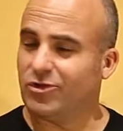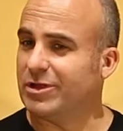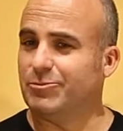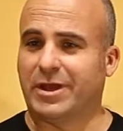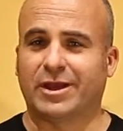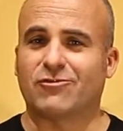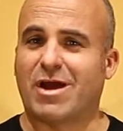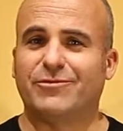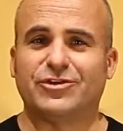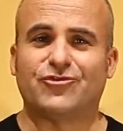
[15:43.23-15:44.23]
You can
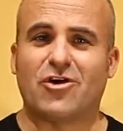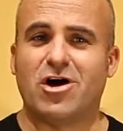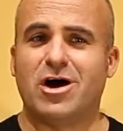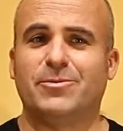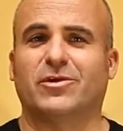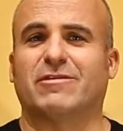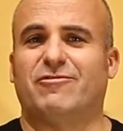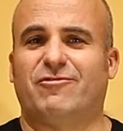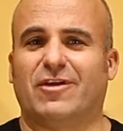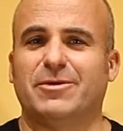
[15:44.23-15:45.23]
grab the drum, you can
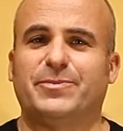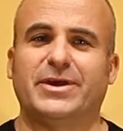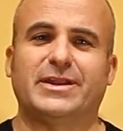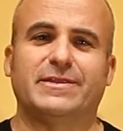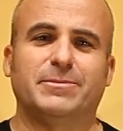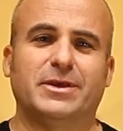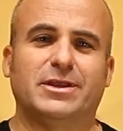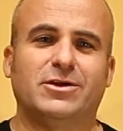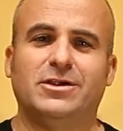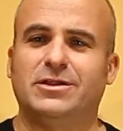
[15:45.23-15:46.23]
flip it in the
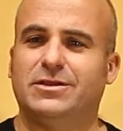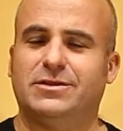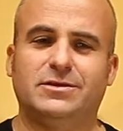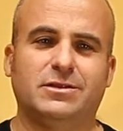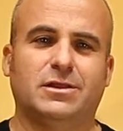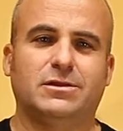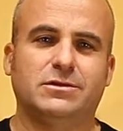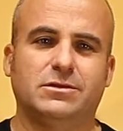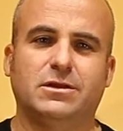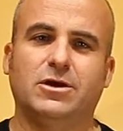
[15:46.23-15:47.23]
middle.
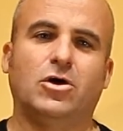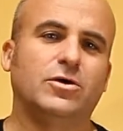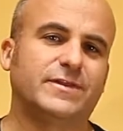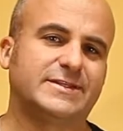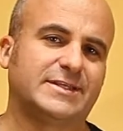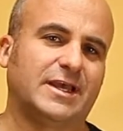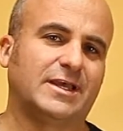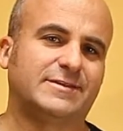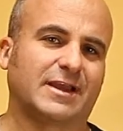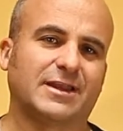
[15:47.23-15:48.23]
All these
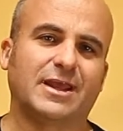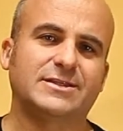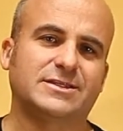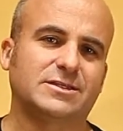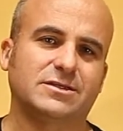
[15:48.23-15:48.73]
techniques